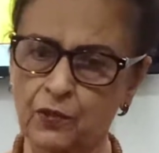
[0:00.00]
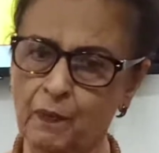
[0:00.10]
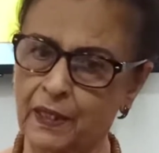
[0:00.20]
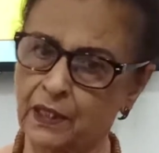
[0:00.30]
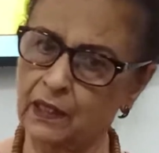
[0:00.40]

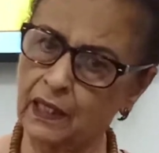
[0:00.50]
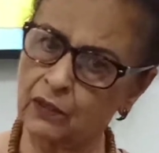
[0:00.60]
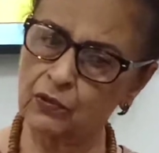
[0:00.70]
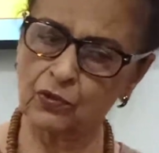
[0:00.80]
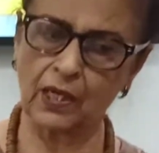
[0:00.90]
button, and
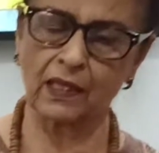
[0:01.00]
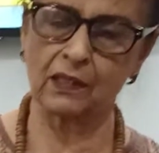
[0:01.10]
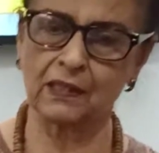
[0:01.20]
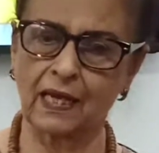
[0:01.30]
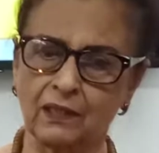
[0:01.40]
you start
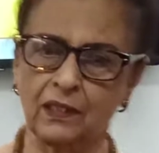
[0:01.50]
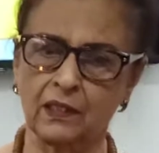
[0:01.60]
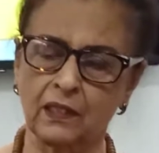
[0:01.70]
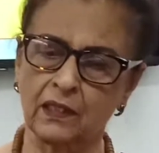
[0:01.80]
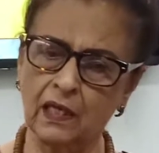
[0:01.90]

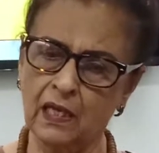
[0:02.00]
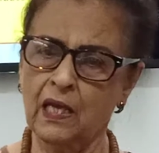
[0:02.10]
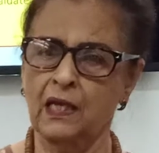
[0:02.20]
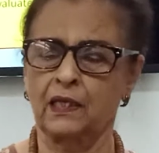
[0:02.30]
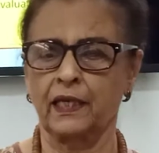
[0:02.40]
thinking the
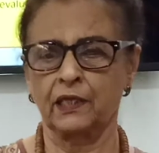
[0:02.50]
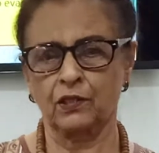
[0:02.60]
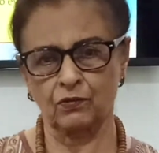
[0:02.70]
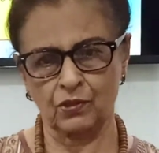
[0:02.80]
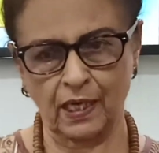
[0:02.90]

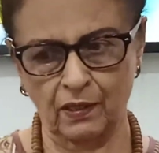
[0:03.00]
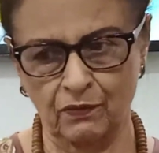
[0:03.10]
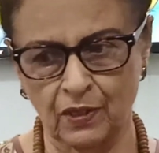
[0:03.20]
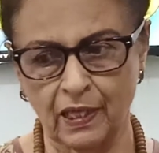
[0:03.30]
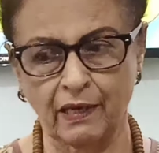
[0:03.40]
negative side of
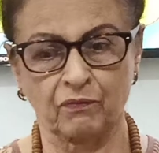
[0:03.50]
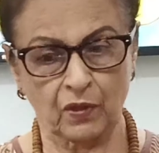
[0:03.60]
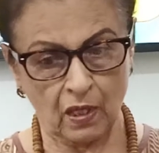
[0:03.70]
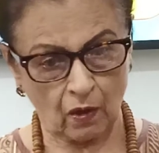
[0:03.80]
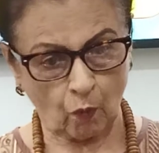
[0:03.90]

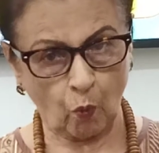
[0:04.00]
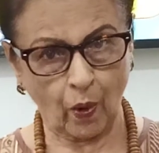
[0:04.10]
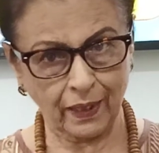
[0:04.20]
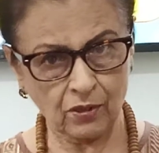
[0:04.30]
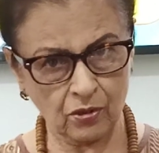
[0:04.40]
the life.
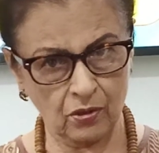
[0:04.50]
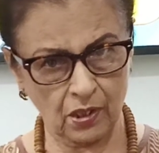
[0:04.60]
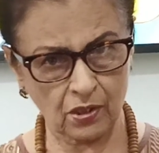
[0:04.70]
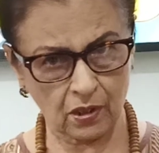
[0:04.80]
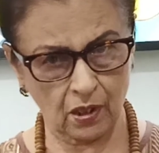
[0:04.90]
Once
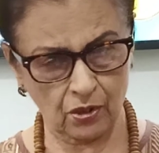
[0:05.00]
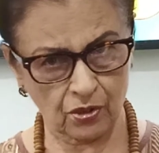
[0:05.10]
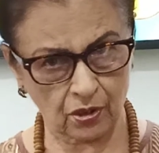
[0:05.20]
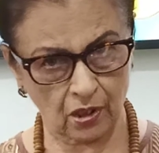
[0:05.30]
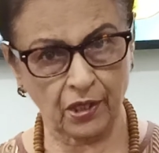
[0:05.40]
this
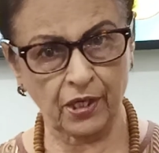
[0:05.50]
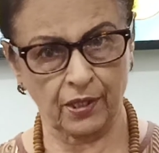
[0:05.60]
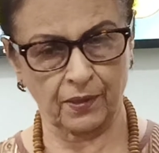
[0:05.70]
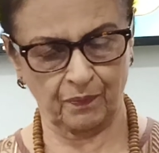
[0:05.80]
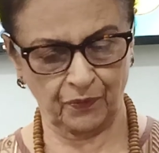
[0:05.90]
is clear
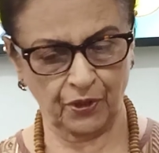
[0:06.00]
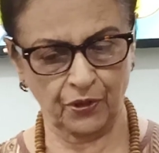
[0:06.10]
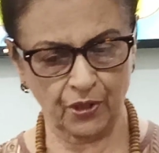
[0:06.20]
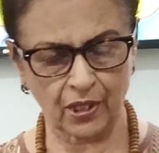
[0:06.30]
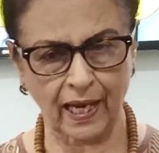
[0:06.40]
in
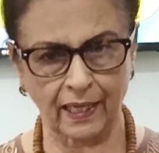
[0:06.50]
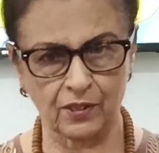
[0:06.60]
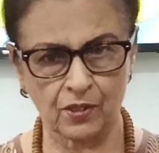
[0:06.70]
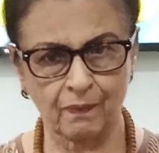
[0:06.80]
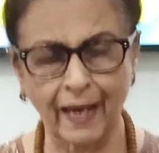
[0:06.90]
the
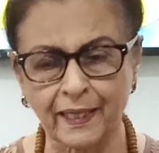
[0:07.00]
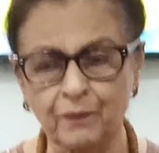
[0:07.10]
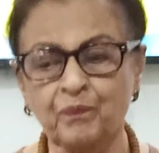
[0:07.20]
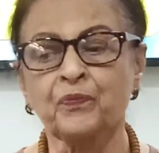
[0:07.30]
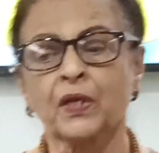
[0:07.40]
client's
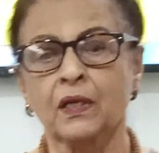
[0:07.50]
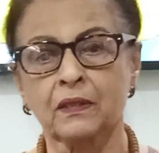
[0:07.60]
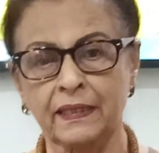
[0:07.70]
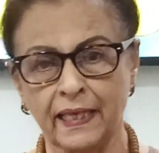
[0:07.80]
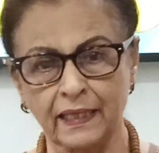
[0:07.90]
mind,
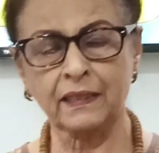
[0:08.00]
then